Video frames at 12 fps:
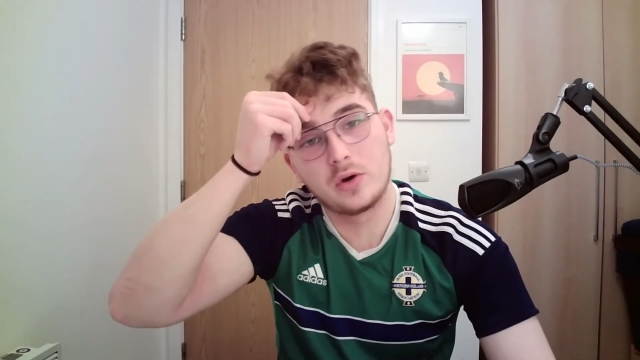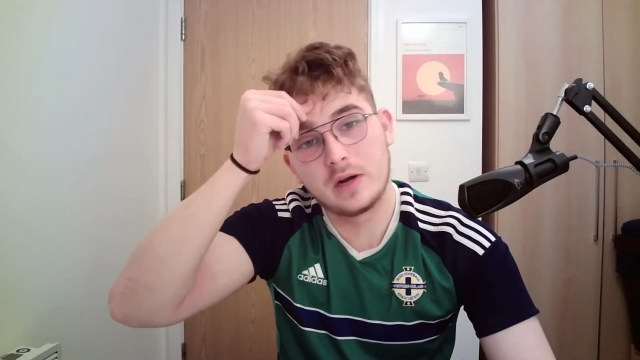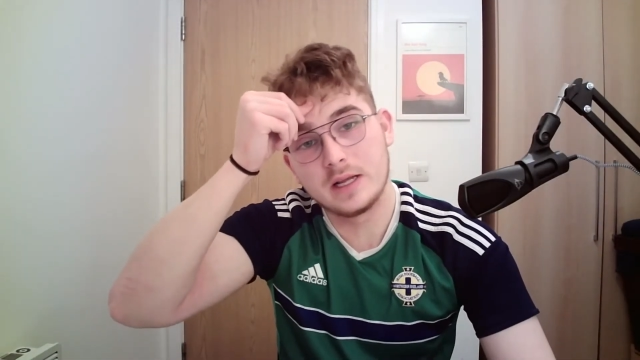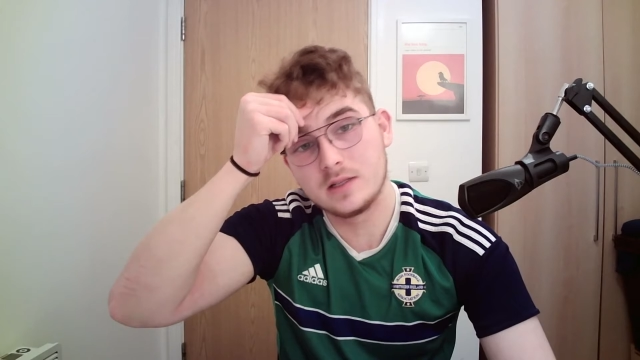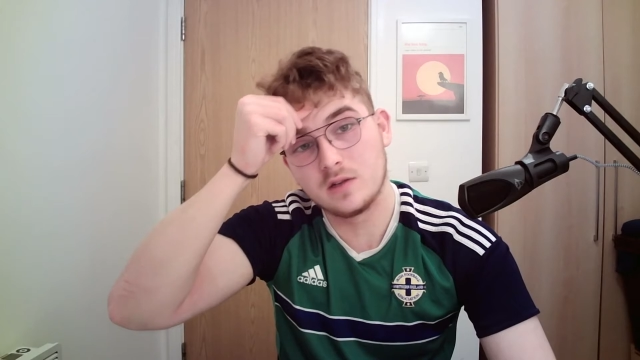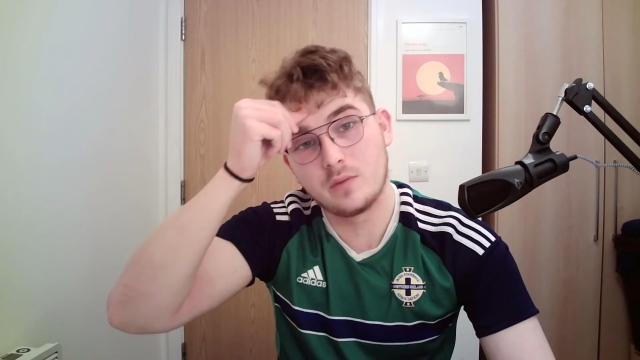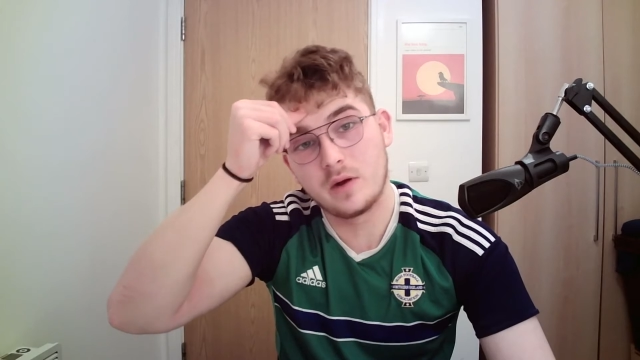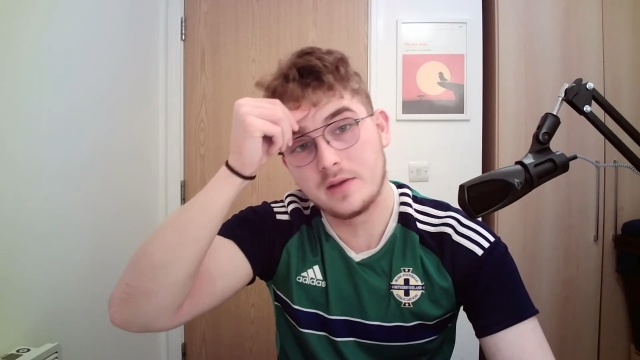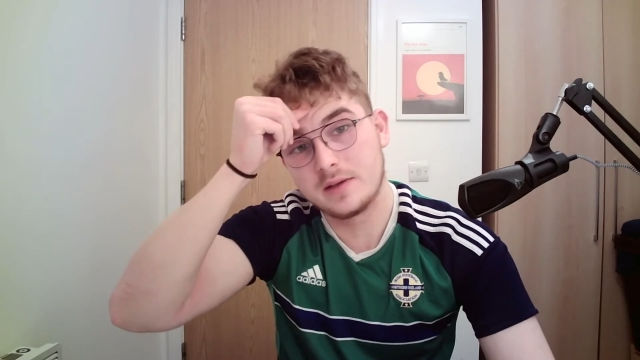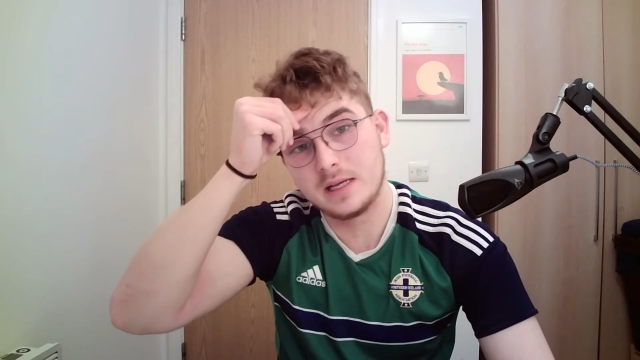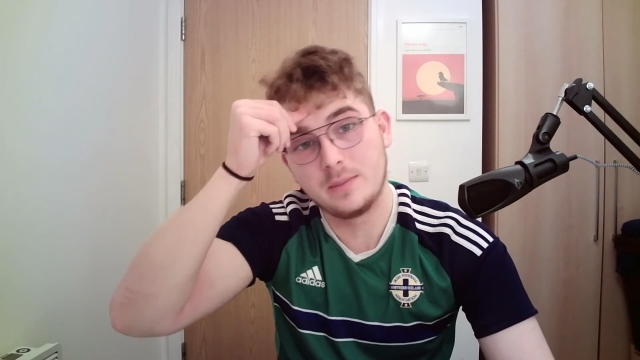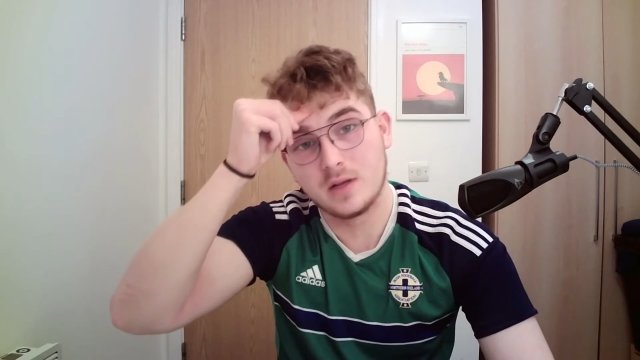list of where the
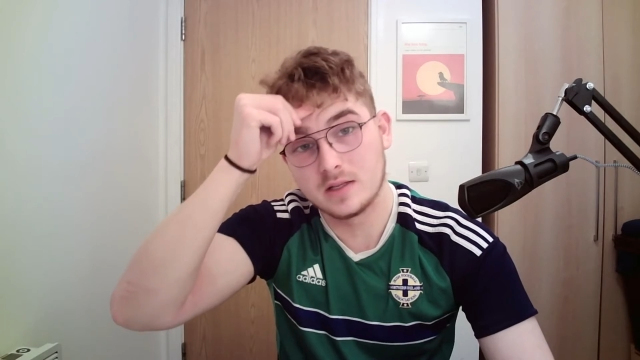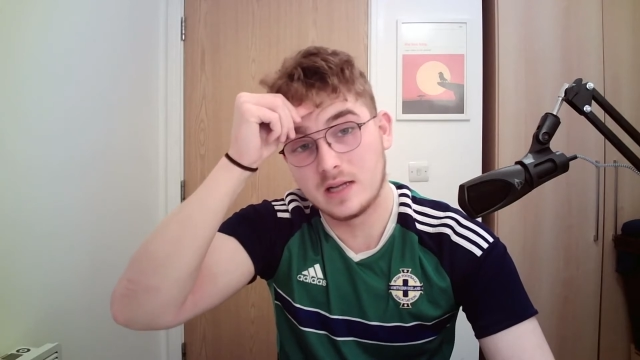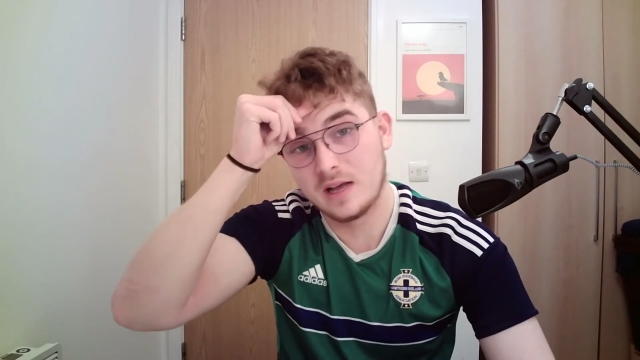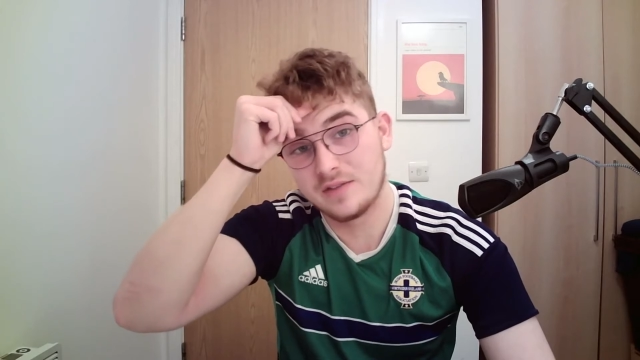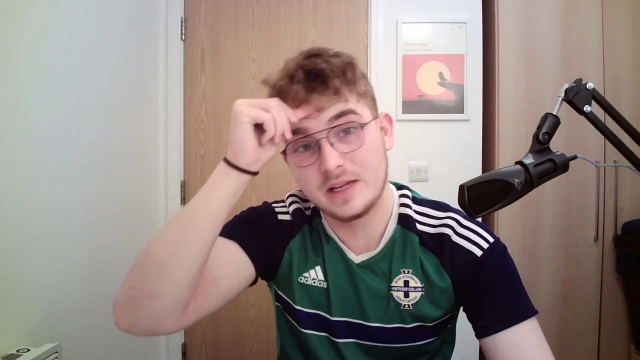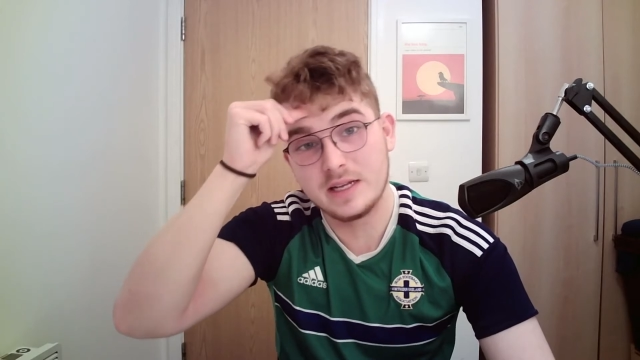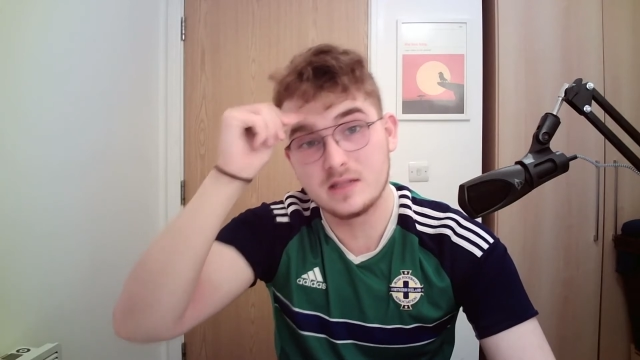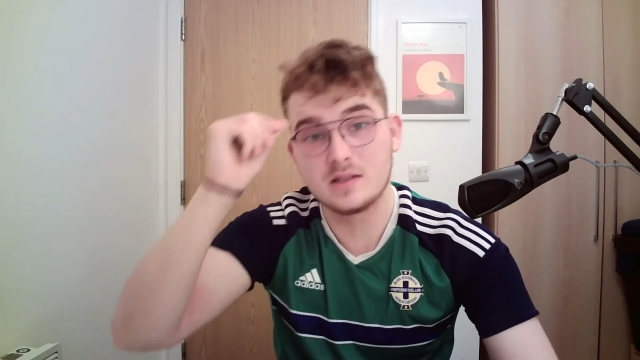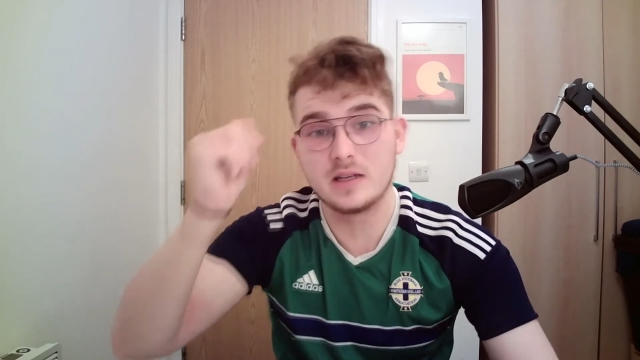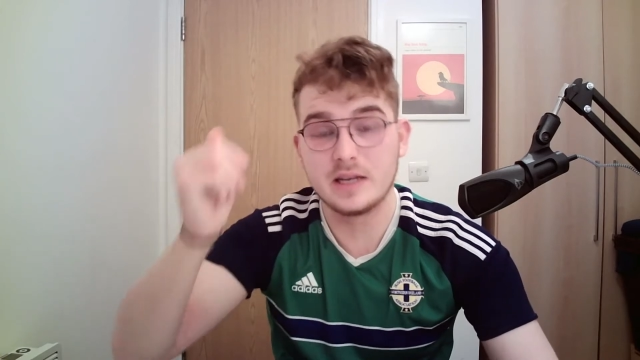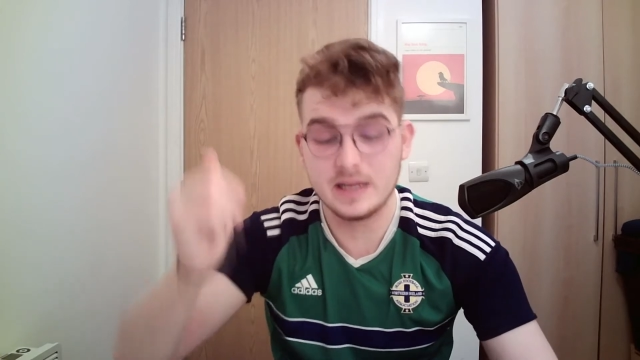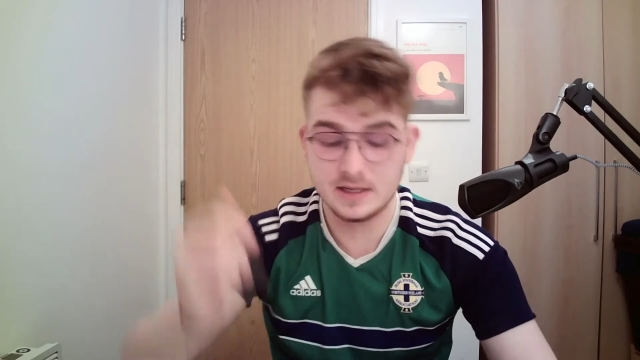team doesn't have needs than
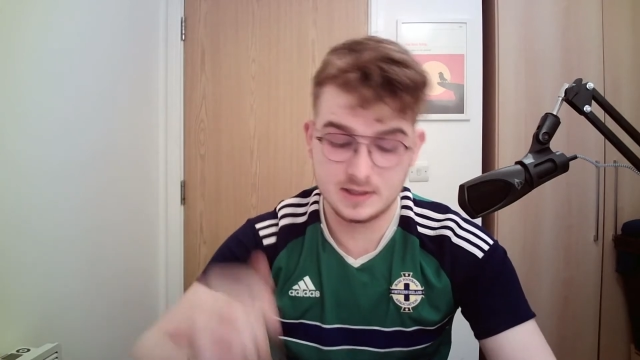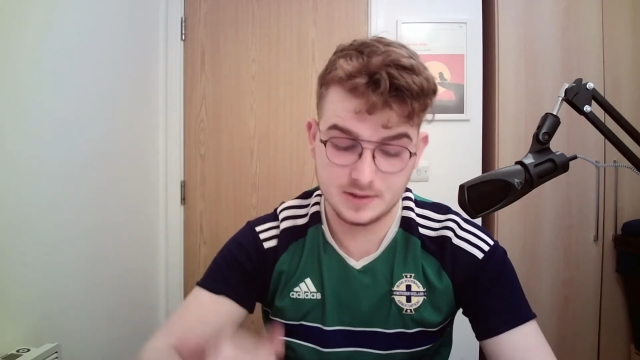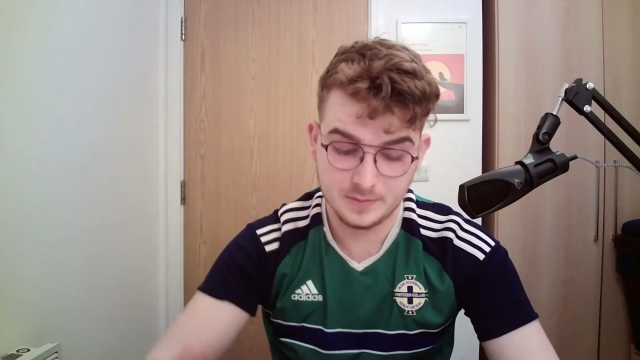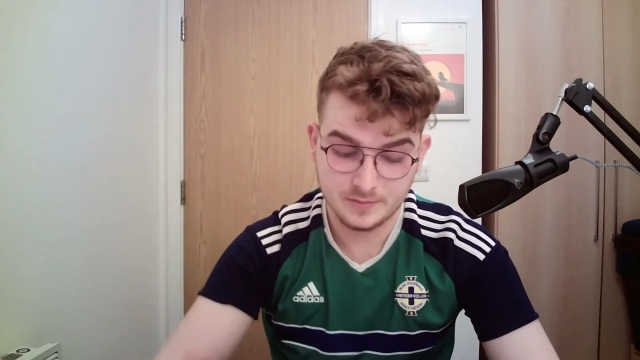needs.